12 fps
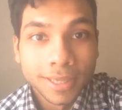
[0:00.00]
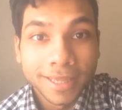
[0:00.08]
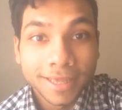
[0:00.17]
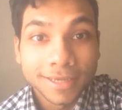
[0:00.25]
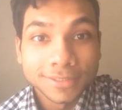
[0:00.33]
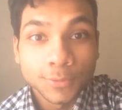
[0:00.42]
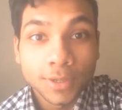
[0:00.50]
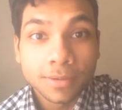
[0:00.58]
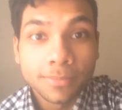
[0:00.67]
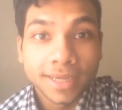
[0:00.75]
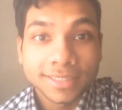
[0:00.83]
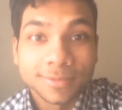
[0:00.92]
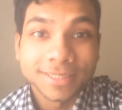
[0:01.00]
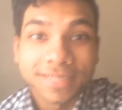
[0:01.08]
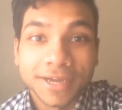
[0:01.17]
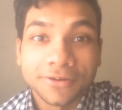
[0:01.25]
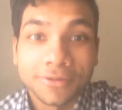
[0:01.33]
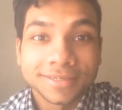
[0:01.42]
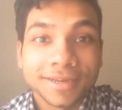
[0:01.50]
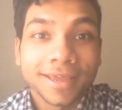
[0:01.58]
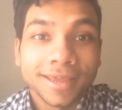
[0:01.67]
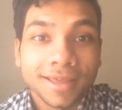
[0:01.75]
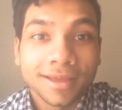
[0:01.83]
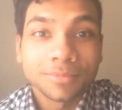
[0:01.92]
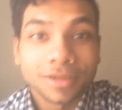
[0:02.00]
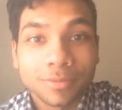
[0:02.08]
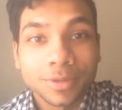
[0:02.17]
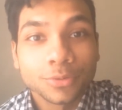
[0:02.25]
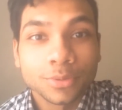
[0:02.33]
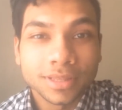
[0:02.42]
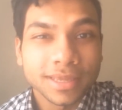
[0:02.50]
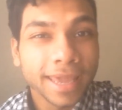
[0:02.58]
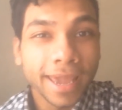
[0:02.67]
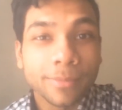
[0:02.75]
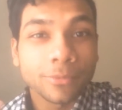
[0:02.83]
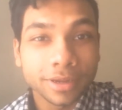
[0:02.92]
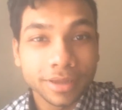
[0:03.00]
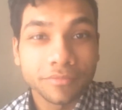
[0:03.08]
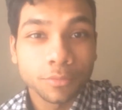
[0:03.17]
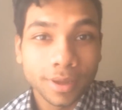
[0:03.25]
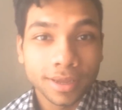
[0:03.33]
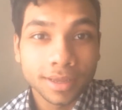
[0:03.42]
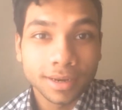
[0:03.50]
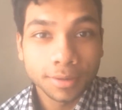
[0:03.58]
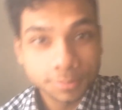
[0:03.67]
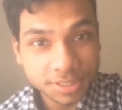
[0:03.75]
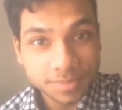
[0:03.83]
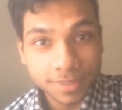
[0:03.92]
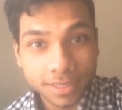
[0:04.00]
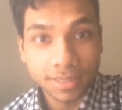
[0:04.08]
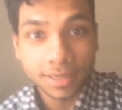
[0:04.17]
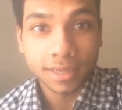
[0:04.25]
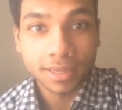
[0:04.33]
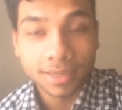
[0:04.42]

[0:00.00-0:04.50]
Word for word: Hey guys, welcome back to my channel. Today I'm going to be doing the camera giveaway announcement